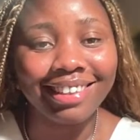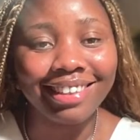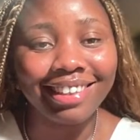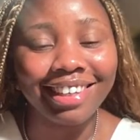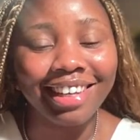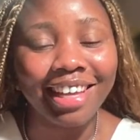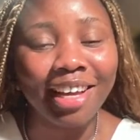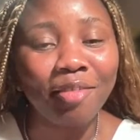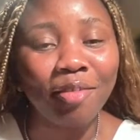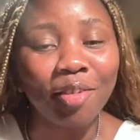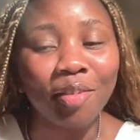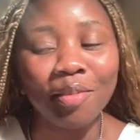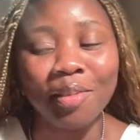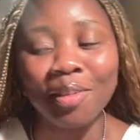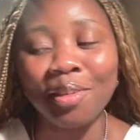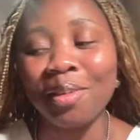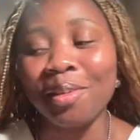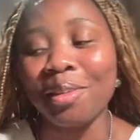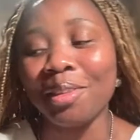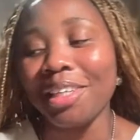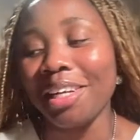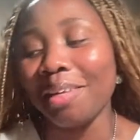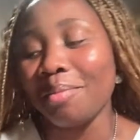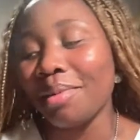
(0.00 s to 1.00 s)
The life of a
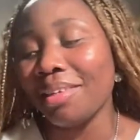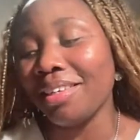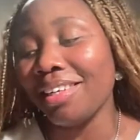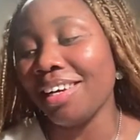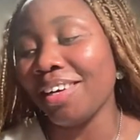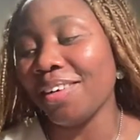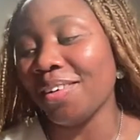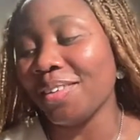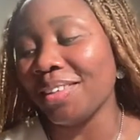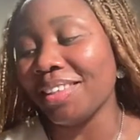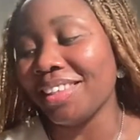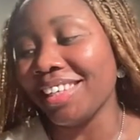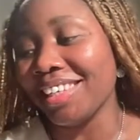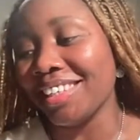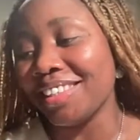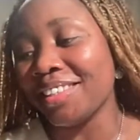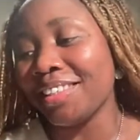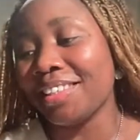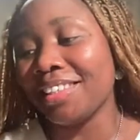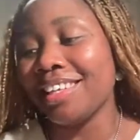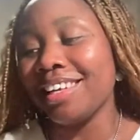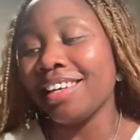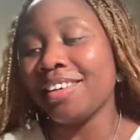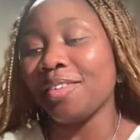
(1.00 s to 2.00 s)
social media
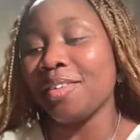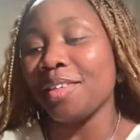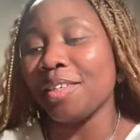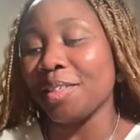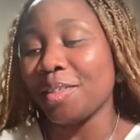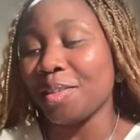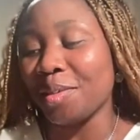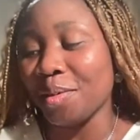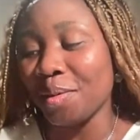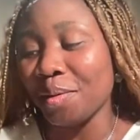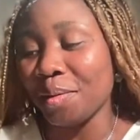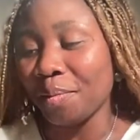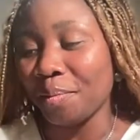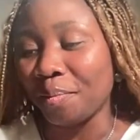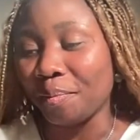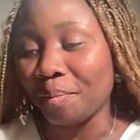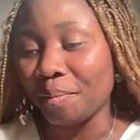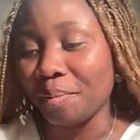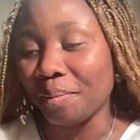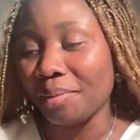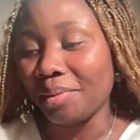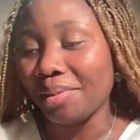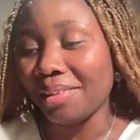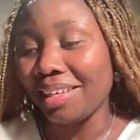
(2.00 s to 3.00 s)
content creator.
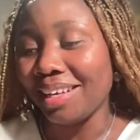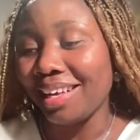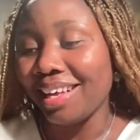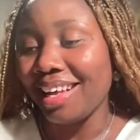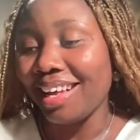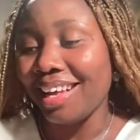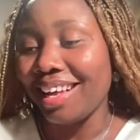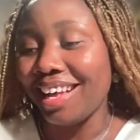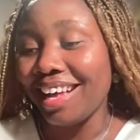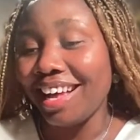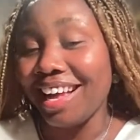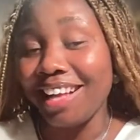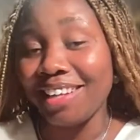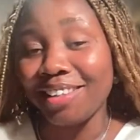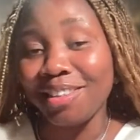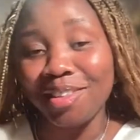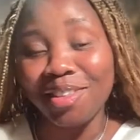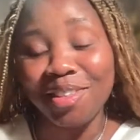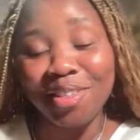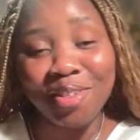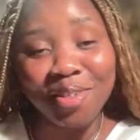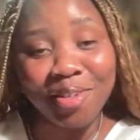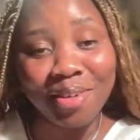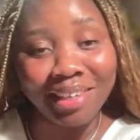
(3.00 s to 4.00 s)

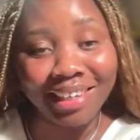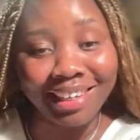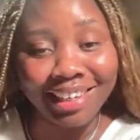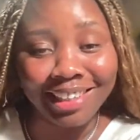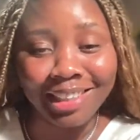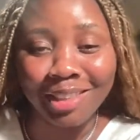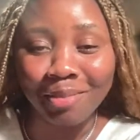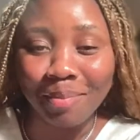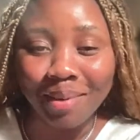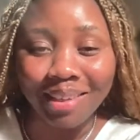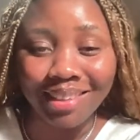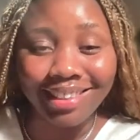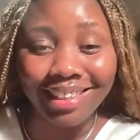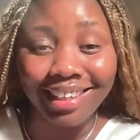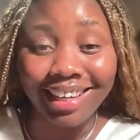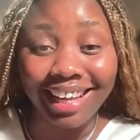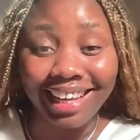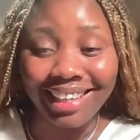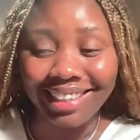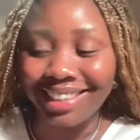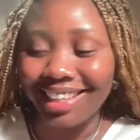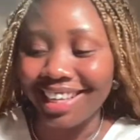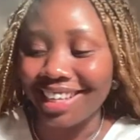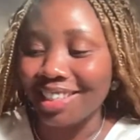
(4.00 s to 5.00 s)
Do you know that I spent the
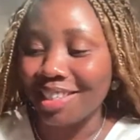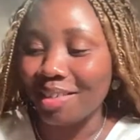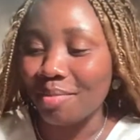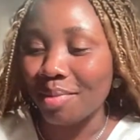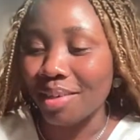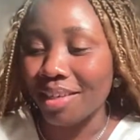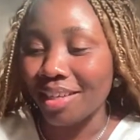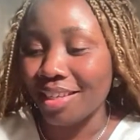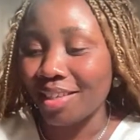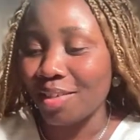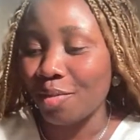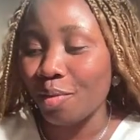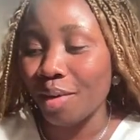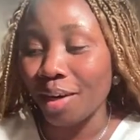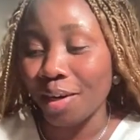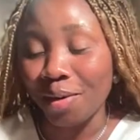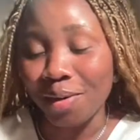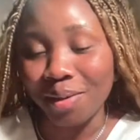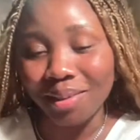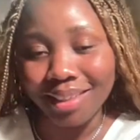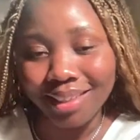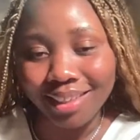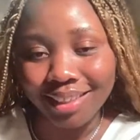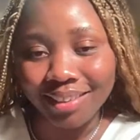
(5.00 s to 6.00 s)
last 30 minutes
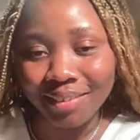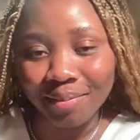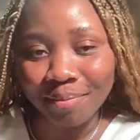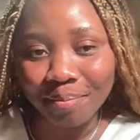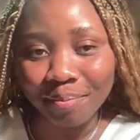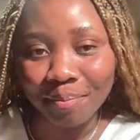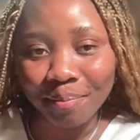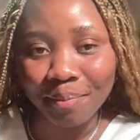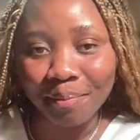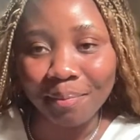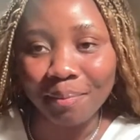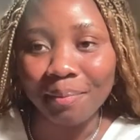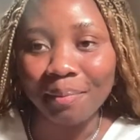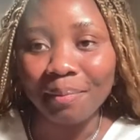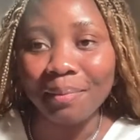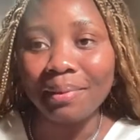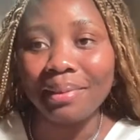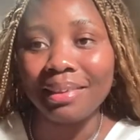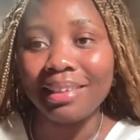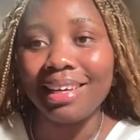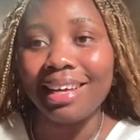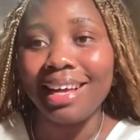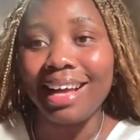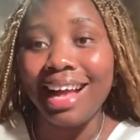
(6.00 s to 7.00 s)
recording
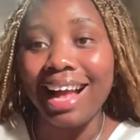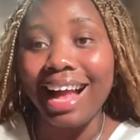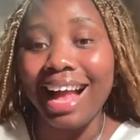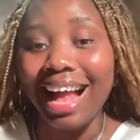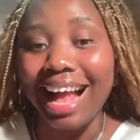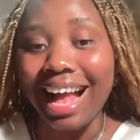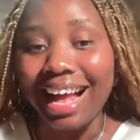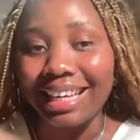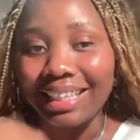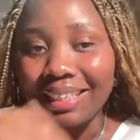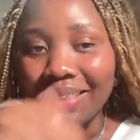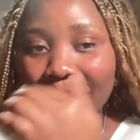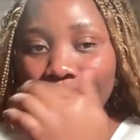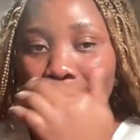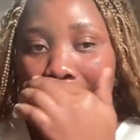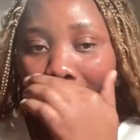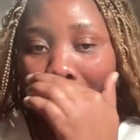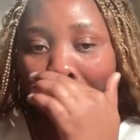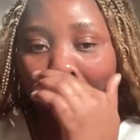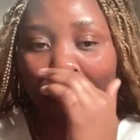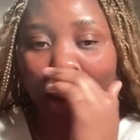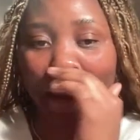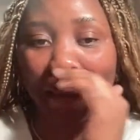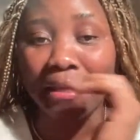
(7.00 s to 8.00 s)
and
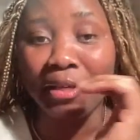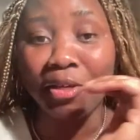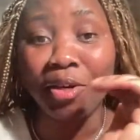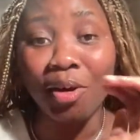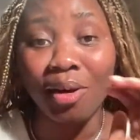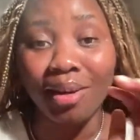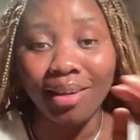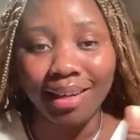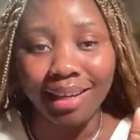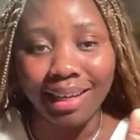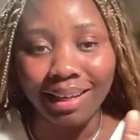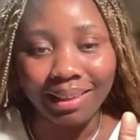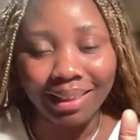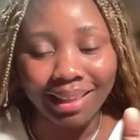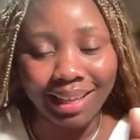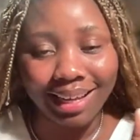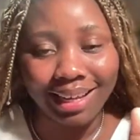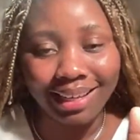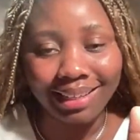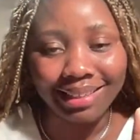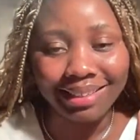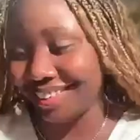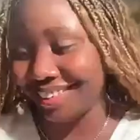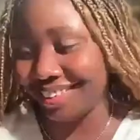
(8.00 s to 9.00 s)
it turned out
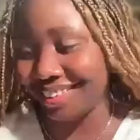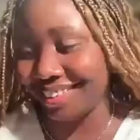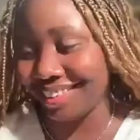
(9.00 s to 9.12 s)
that